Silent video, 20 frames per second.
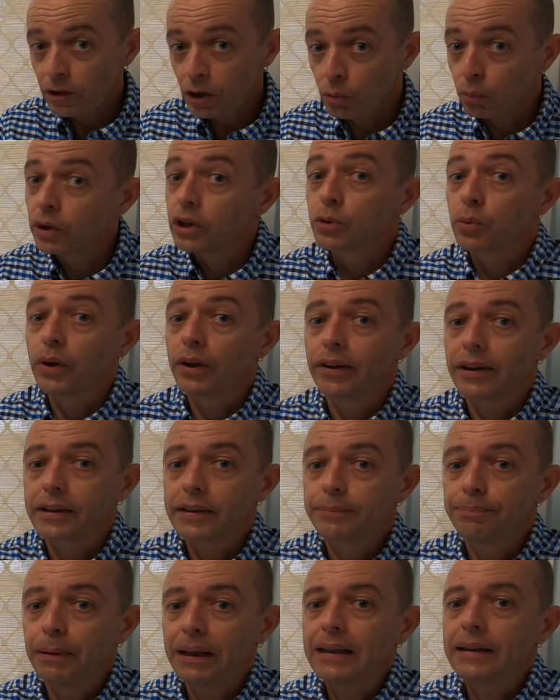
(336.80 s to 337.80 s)
which we're
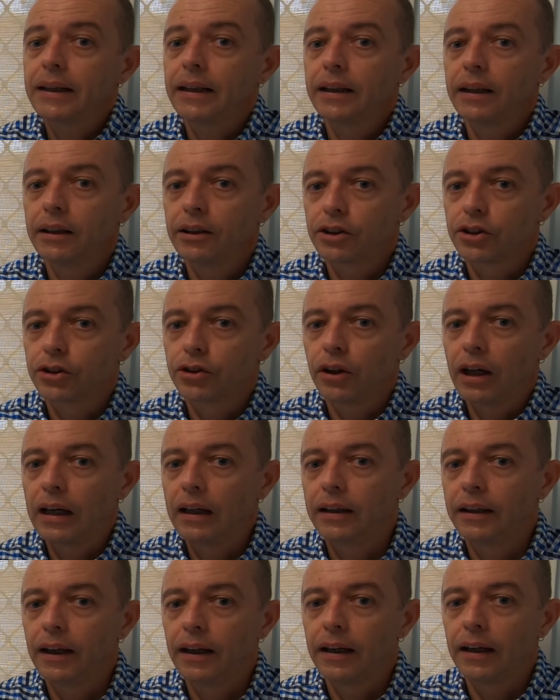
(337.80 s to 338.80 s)
expecting in
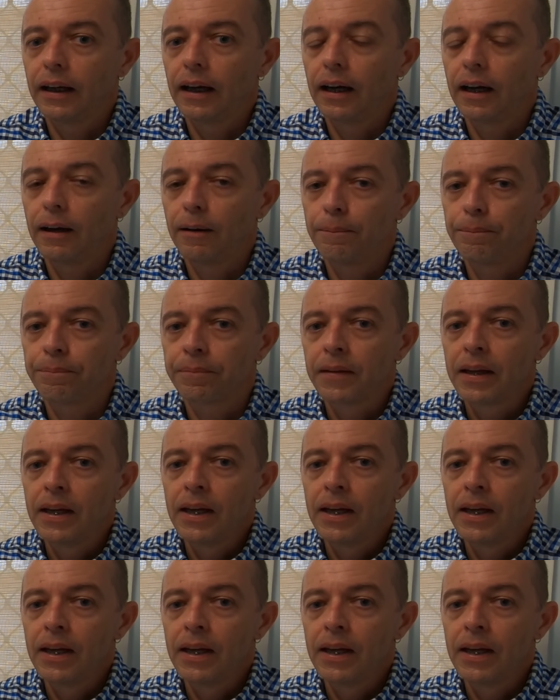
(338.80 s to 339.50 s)
Australia